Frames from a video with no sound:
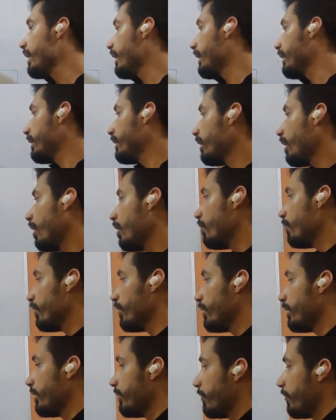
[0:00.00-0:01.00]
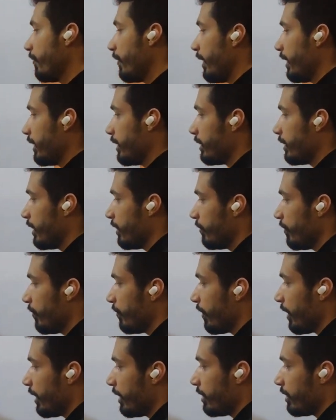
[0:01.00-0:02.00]
and now we find
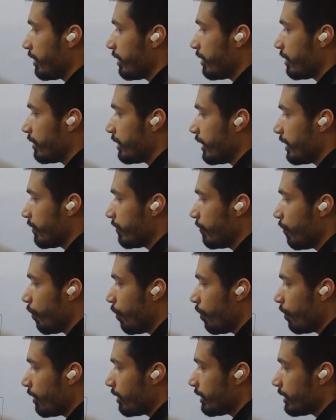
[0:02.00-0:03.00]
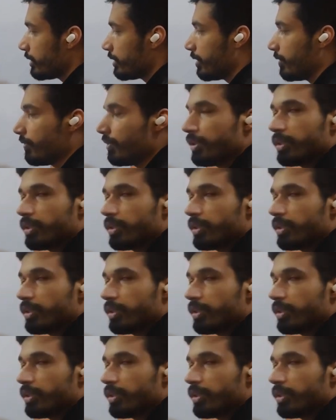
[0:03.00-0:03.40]
that 4 is the